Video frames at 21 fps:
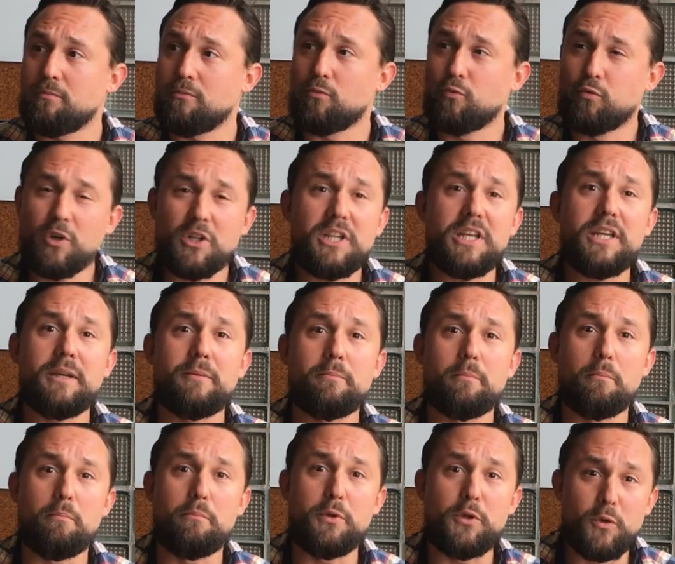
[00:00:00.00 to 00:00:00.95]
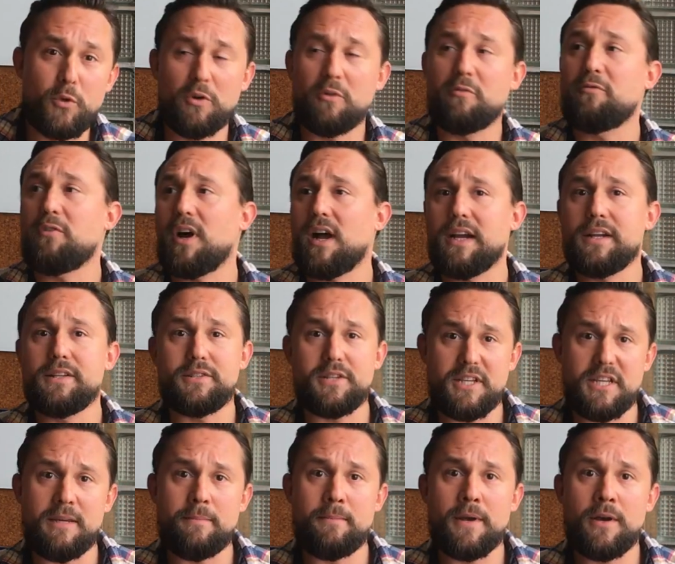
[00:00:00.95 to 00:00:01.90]
really beautifies
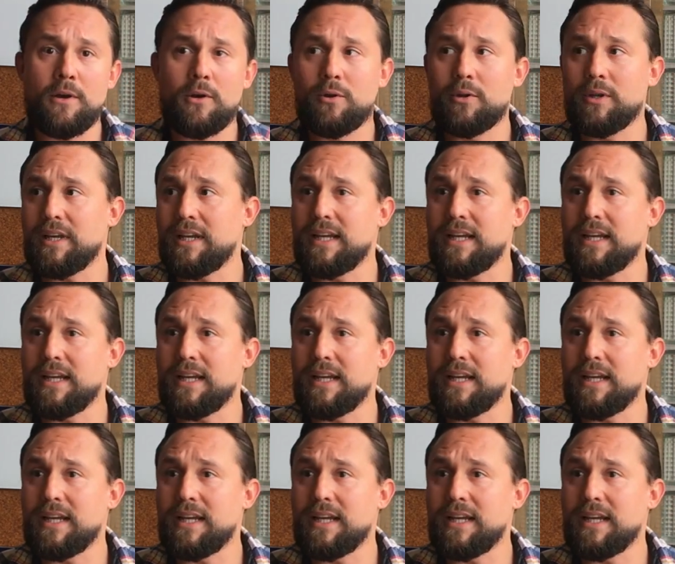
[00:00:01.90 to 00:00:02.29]
email.